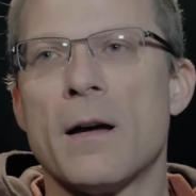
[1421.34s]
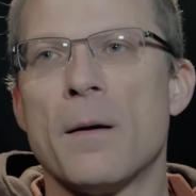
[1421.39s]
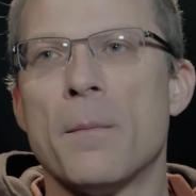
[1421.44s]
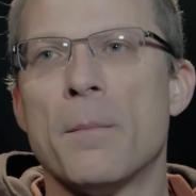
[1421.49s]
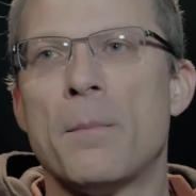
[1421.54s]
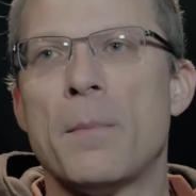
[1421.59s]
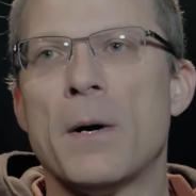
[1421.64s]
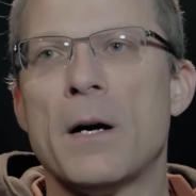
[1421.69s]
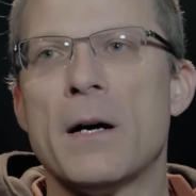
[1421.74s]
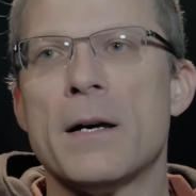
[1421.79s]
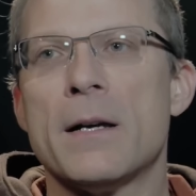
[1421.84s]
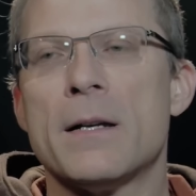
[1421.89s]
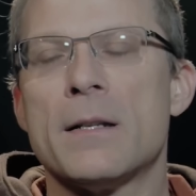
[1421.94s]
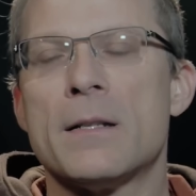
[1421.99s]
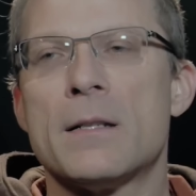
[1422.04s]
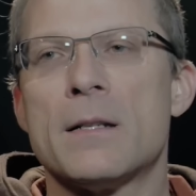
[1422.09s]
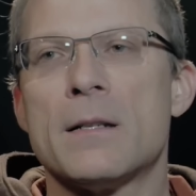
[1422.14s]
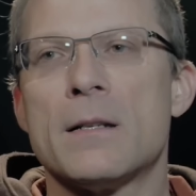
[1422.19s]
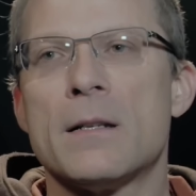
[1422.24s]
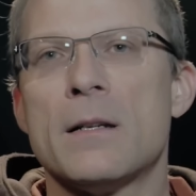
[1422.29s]

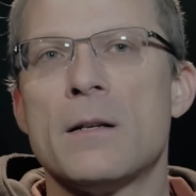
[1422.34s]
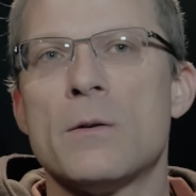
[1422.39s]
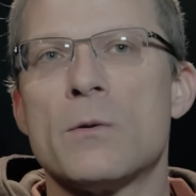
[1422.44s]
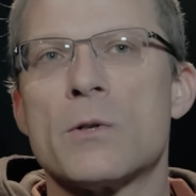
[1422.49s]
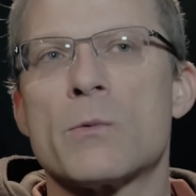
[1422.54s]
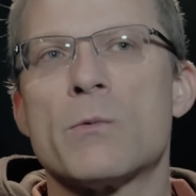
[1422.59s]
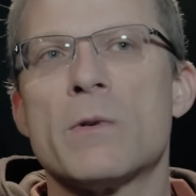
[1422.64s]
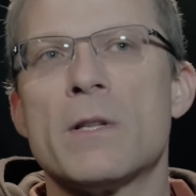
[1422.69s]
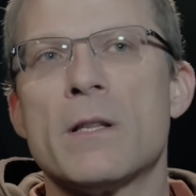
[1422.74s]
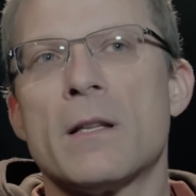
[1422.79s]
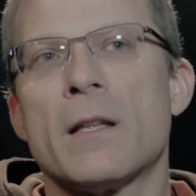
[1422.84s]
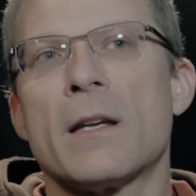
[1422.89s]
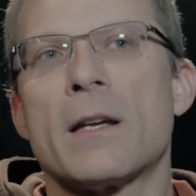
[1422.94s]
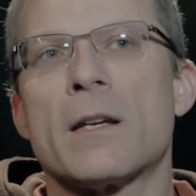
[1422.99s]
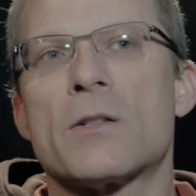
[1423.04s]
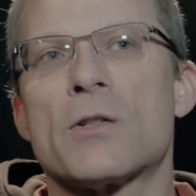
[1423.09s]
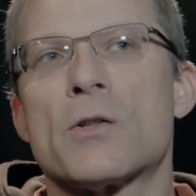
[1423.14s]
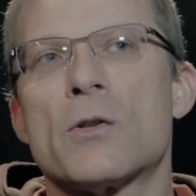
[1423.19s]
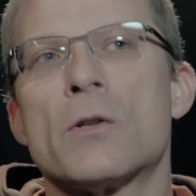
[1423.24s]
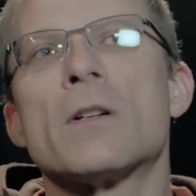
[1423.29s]
but it was within like
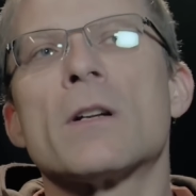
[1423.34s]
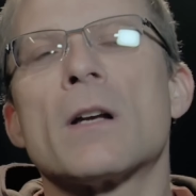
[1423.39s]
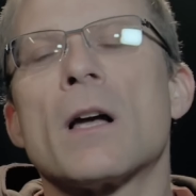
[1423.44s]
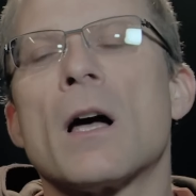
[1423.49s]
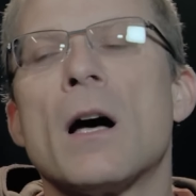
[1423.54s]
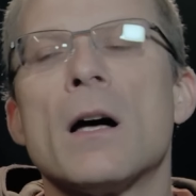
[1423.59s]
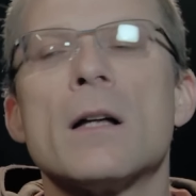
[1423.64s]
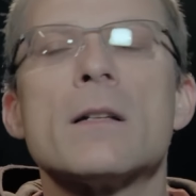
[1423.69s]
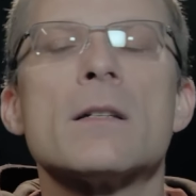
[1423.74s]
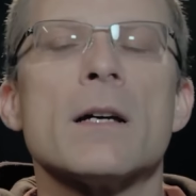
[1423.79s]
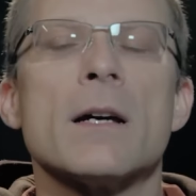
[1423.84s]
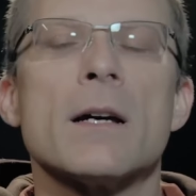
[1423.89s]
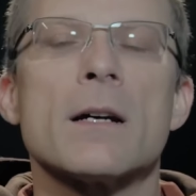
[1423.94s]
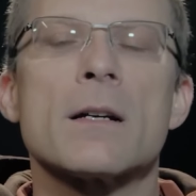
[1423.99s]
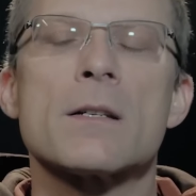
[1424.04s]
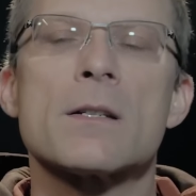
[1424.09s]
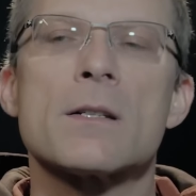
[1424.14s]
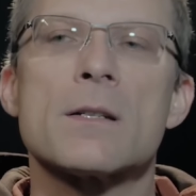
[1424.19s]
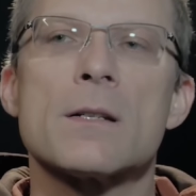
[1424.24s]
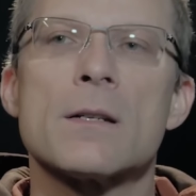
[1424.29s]
a certain
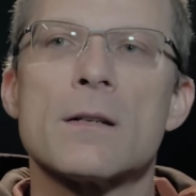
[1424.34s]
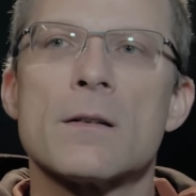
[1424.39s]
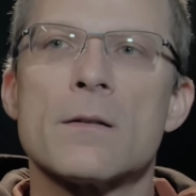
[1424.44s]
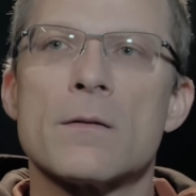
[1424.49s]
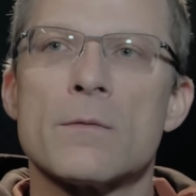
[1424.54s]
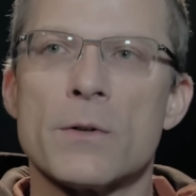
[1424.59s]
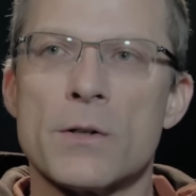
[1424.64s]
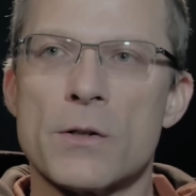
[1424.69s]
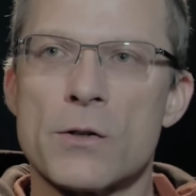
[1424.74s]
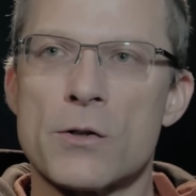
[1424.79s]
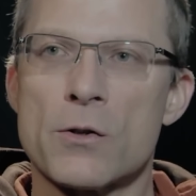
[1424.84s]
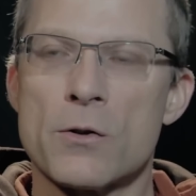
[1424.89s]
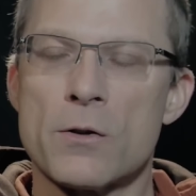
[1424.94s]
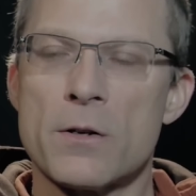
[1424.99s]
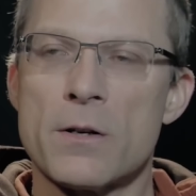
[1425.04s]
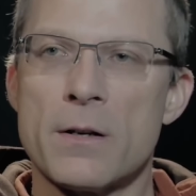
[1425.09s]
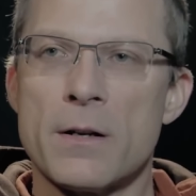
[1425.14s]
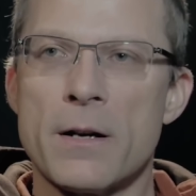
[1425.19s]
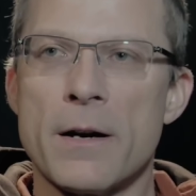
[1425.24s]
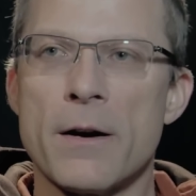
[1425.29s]
context with a
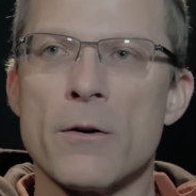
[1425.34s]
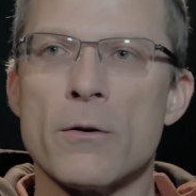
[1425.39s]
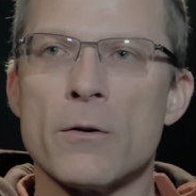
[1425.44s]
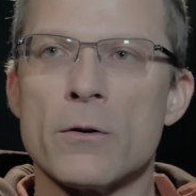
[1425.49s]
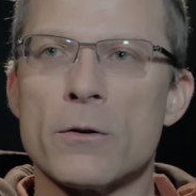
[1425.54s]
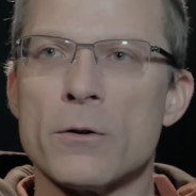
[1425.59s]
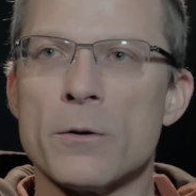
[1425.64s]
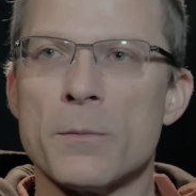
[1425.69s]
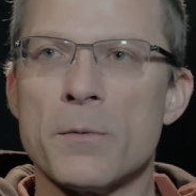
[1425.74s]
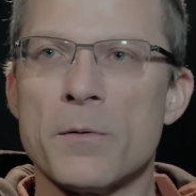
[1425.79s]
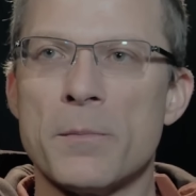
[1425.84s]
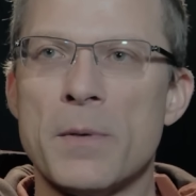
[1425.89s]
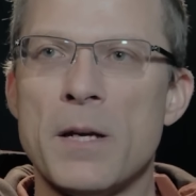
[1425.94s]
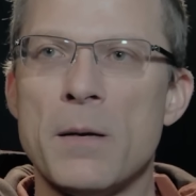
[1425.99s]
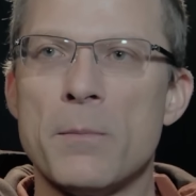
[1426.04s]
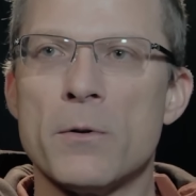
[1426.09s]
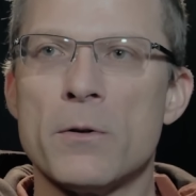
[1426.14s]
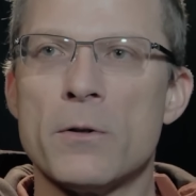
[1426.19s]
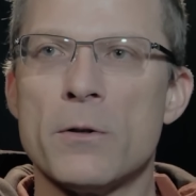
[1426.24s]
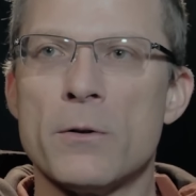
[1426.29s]
certain narrow group of
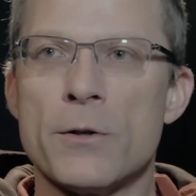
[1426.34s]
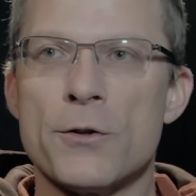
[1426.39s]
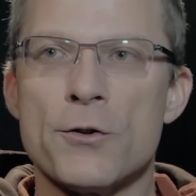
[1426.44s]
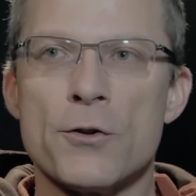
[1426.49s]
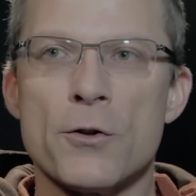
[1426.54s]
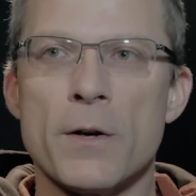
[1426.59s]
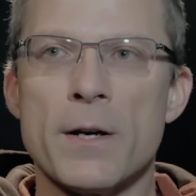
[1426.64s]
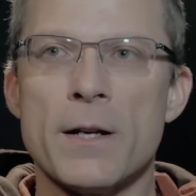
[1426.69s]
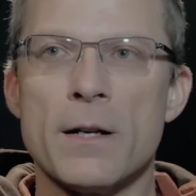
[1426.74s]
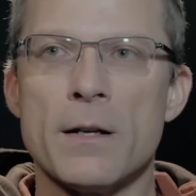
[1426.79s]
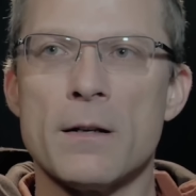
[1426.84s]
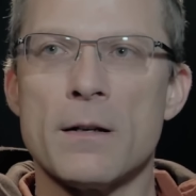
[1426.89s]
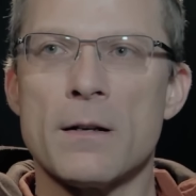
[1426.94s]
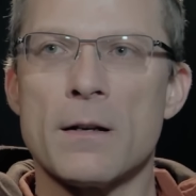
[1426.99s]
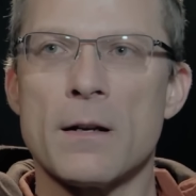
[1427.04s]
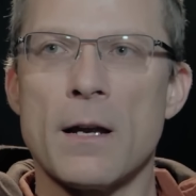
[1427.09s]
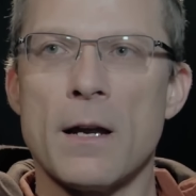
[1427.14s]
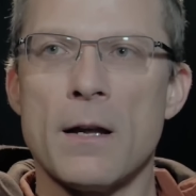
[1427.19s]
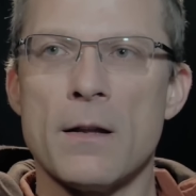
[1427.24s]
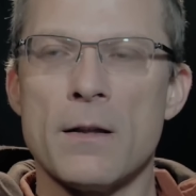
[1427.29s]
people who enjoyed it,
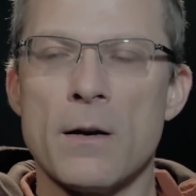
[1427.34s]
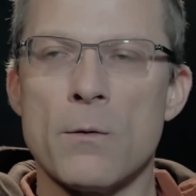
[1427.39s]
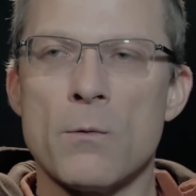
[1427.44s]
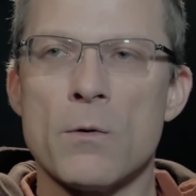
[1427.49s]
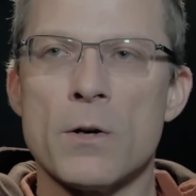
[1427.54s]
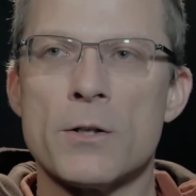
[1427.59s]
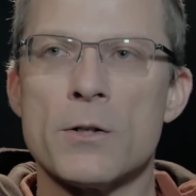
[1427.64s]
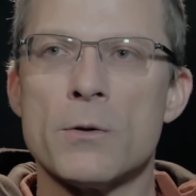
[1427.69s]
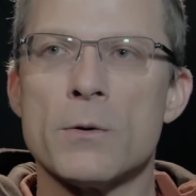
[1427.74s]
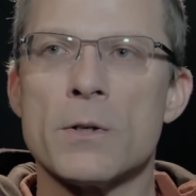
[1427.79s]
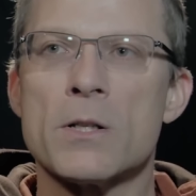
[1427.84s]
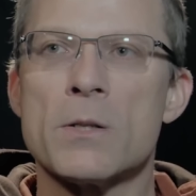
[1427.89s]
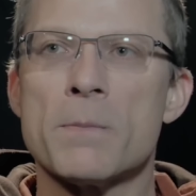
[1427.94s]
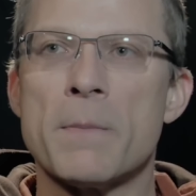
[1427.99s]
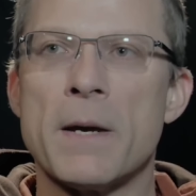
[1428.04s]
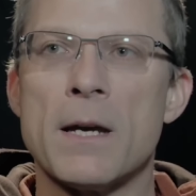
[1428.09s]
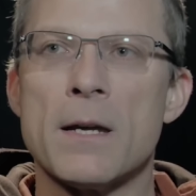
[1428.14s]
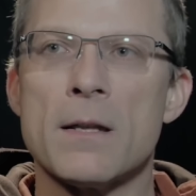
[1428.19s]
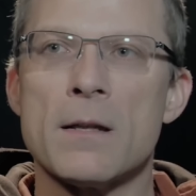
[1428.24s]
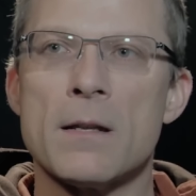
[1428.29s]
and they want to
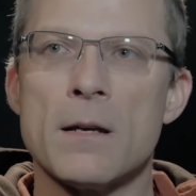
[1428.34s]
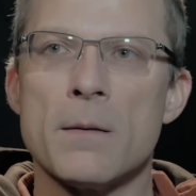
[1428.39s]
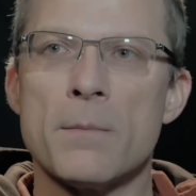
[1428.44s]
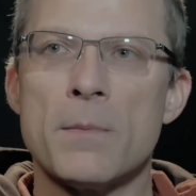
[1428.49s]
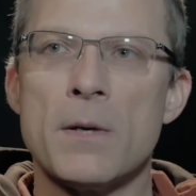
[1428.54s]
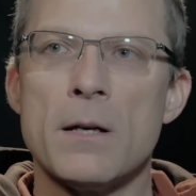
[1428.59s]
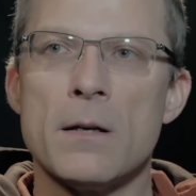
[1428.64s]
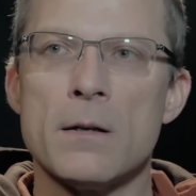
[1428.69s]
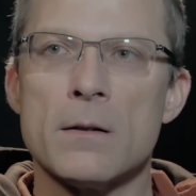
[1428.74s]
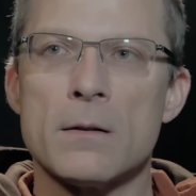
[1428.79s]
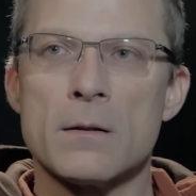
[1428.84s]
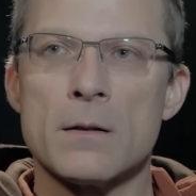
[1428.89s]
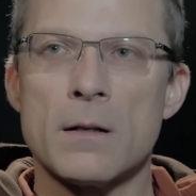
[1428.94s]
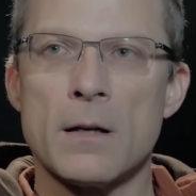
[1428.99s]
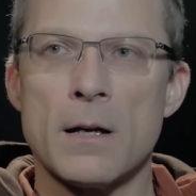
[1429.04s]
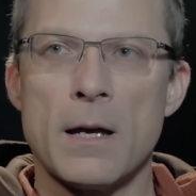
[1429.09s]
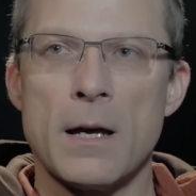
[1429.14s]
expand the appeal.